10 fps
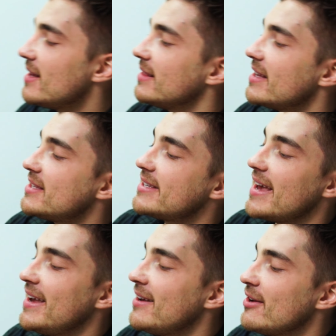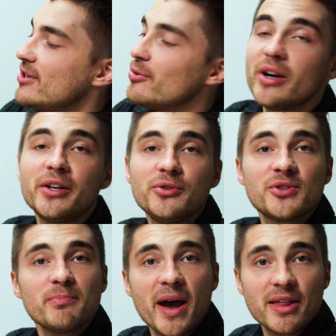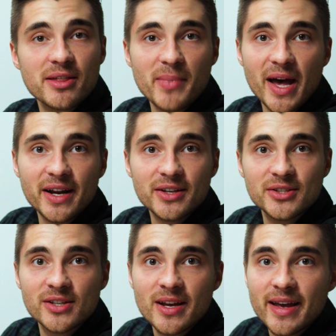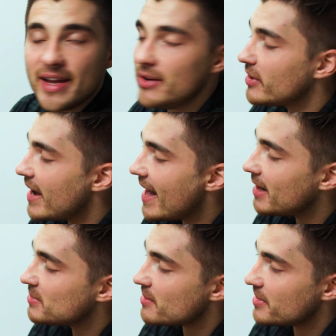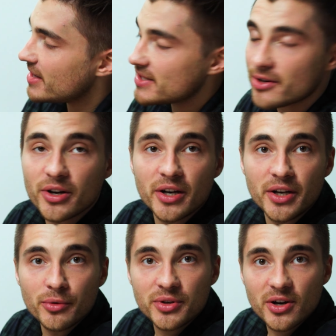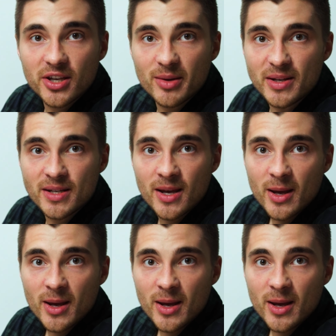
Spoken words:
Let's say you want to do some mathematics and you want to add up some things that are on a note document.